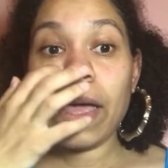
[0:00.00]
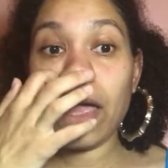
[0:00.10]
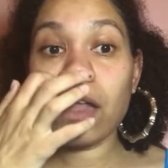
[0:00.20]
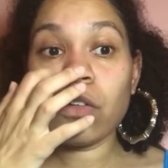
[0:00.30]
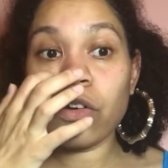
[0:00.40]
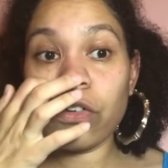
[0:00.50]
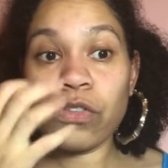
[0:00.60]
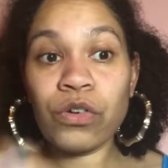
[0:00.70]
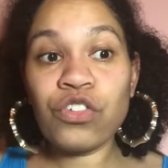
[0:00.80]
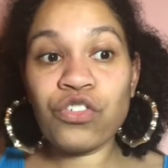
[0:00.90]
And long
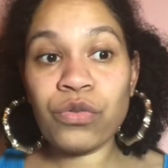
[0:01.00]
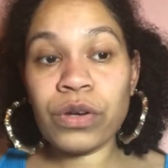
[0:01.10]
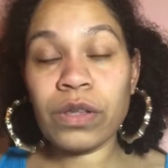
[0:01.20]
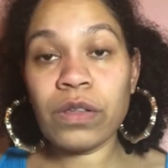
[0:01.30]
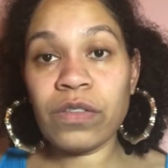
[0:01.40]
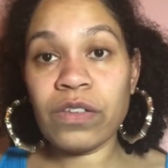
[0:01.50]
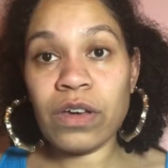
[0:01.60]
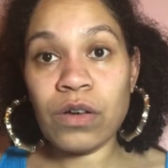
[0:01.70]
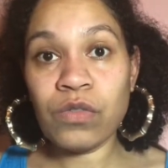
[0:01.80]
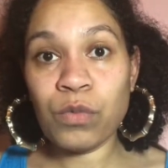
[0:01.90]
story short, he
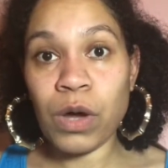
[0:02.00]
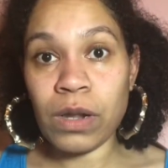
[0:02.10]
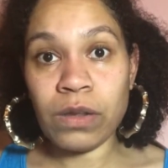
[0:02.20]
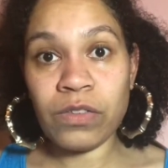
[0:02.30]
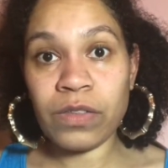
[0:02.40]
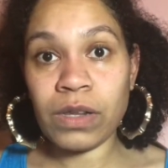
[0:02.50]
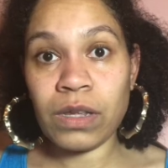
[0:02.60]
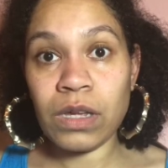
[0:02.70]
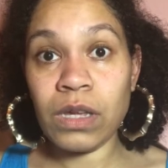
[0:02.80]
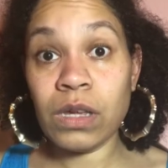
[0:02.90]
tells Wallace that
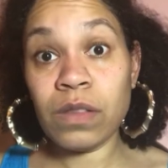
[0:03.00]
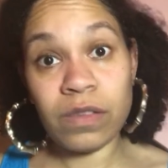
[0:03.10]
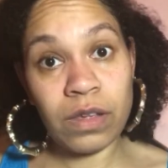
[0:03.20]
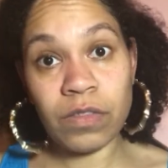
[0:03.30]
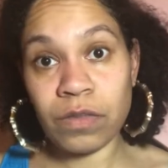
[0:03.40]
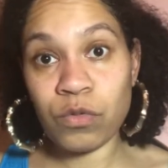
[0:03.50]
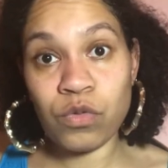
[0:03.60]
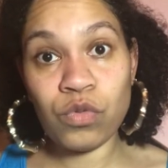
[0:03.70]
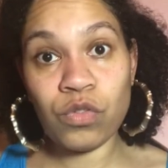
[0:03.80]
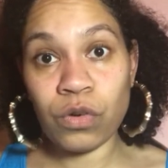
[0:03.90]
he intends
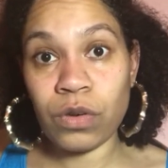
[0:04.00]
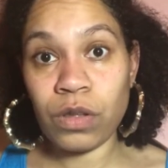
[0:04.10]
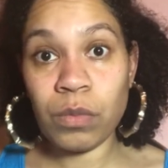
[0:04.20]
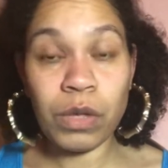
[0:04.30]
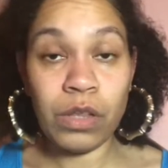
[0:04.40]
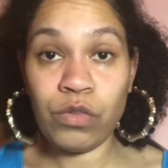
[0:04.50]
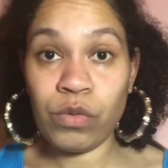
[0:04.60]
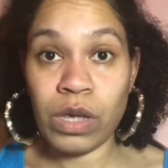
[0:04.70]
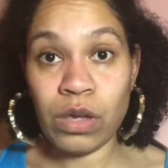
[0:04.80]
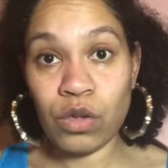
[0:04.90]
to turn him into
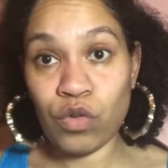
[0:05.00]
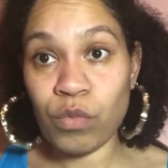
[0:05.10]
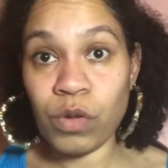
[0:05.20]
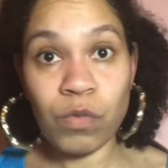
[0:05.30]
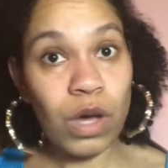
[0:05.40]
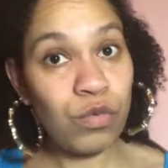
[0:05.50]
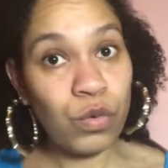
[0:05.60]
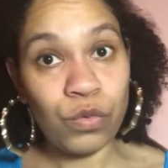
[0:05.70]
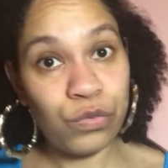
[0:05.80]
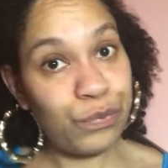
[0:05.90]
a human
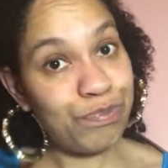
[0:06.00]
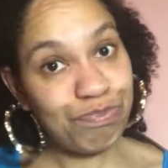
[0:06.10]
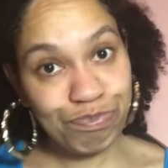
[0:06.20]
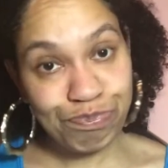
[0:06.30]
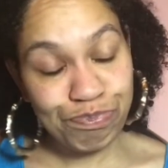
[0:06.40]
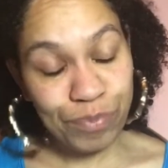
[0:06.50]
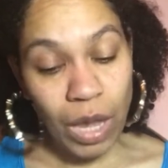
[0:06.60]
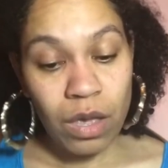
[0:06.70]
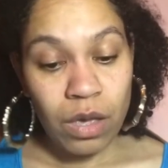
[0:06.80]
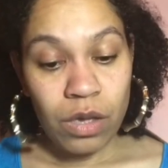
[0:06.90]
walrus.
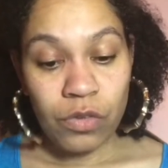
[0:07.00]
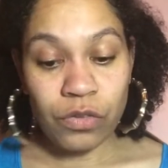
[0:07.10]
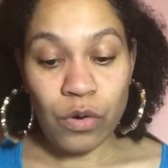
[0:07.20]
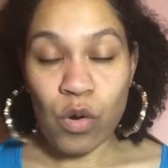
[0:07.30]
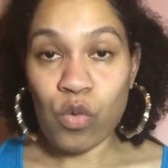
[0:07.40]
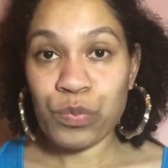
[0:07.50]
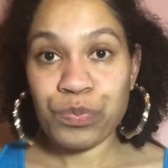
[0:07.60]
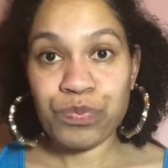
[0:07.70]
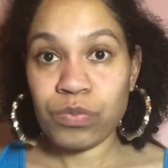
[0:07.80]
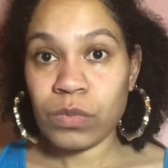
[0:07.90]
So
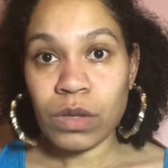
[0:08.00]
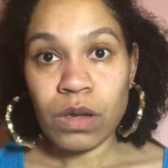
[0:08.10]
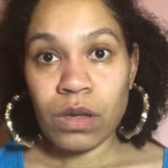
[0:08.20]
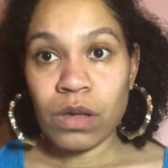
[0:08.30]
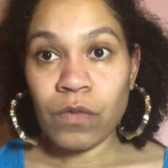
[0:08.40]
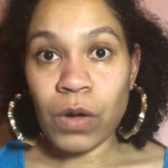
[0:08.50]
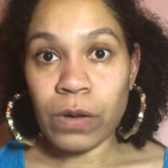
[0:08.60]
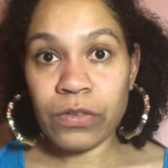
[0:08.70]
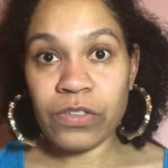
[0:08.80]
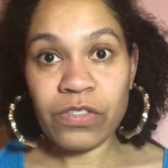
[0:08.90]

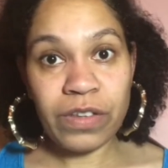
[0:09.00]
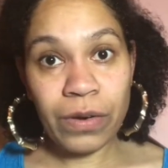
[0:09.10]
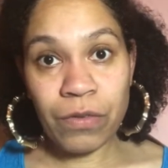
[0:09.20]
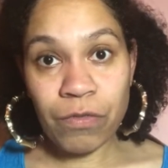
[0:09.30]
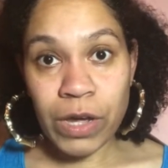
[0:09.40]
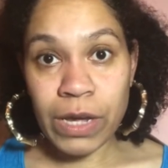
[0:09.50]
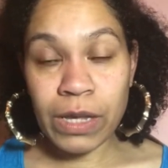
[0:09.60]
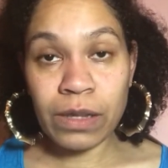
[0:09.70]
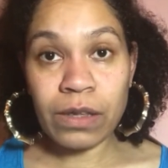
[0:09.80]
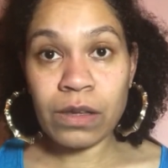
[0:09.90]
Wallace is
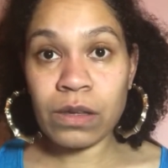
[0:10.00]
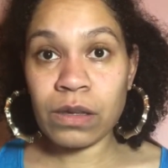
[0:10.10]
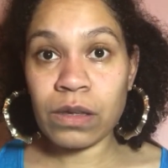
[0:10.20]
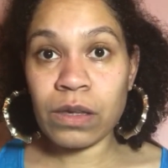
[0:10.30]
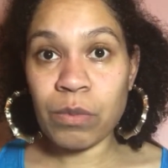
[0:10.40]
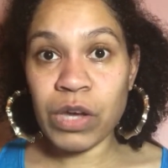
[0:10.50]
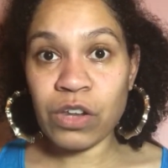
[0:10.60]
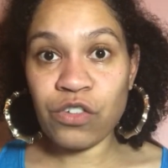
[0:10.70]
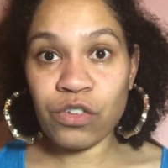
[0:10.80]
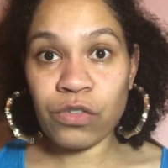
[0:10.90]
terrified. He He
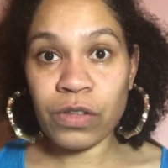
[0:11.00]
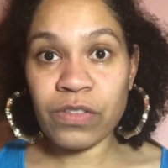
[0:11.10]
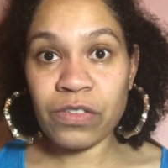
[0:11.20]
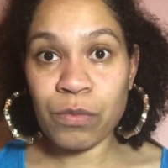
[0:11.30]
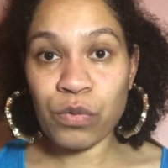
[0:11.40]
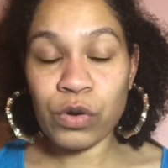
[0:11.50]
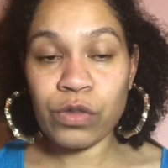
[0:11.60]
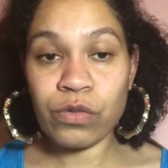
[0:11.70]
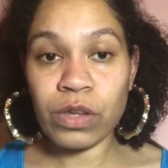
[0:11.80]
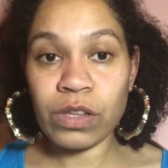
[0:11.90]
manages at some
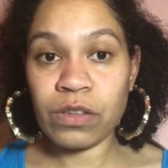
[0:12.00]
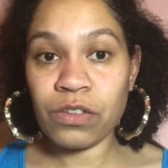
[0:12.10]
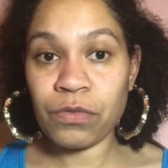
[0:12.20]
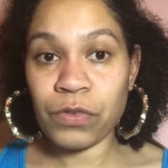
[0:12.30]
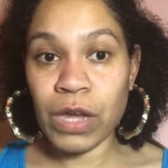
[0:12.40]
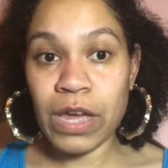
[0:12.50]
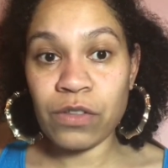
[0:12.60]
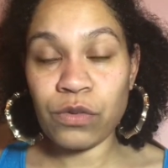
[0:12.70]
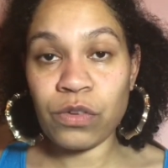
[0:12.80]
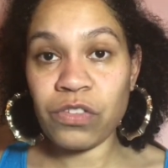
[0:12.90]
point to get his
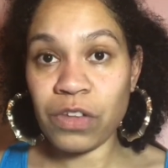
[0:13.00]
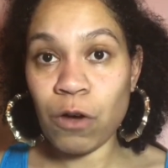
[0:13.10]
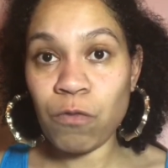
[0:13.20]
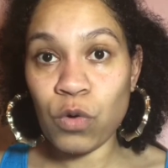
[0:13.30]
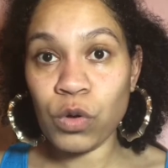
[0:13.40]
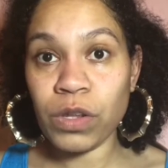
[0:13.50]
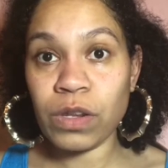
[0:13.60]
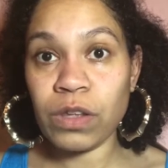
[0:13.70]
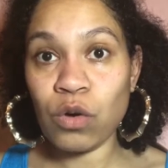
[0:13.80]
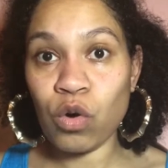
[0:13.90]
hands on a cell phone, and
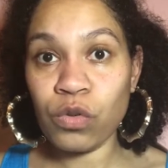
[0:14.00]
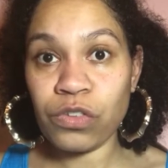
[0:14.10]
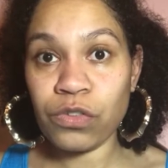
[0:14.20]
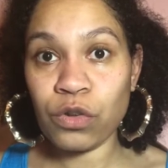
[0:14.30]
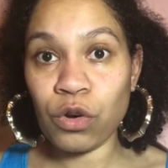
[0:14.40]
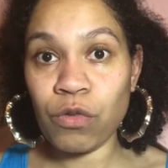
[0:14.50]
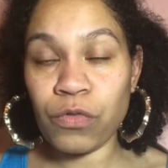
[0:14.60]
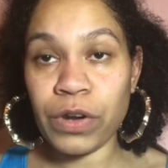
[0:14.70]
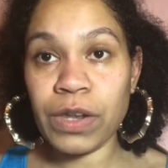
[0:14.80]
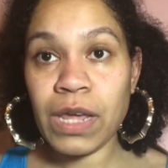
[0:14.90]
he calls his
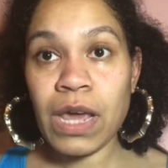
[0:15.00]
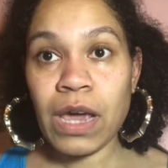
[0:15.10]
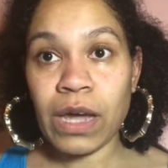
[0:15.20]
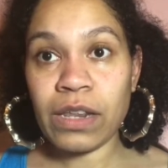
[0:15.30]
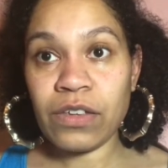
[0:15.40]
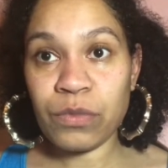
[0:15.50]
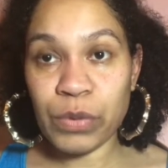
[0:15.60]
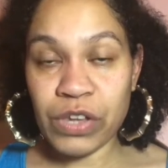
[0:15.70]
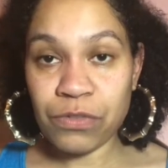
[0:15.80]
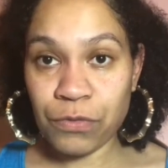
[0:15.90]
girlfriend and his
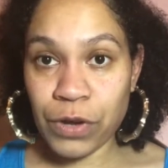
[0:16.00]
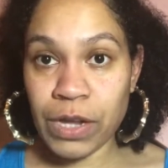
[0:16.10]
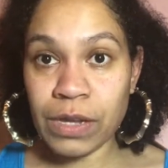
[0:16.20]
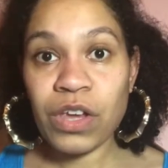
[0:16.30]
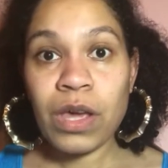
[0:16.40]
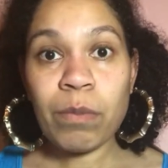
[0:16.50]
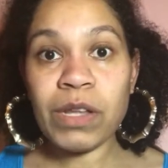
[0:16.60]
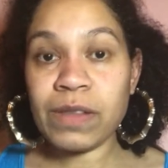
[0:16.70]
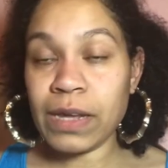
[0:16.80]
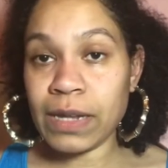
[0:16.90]
best friend,
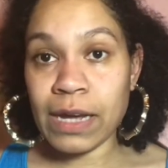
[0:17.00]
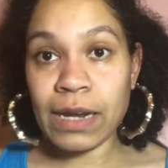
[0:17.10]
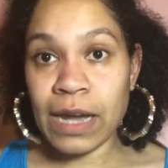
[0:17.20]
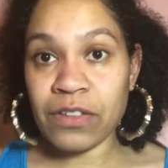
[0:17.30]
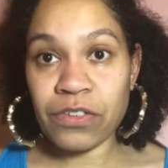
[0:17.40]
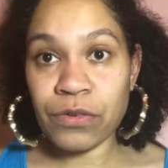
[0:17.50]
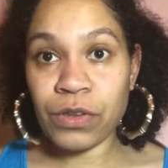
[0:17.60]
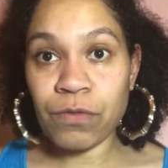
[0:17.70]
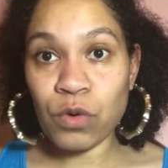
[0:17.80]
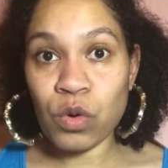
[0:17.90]
but they're not answering
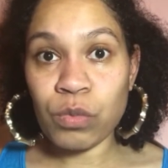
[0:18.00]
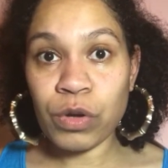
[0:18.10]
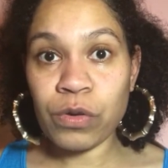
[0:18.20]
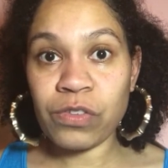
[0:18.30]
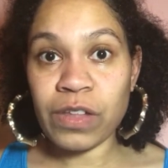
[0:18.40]
the phone because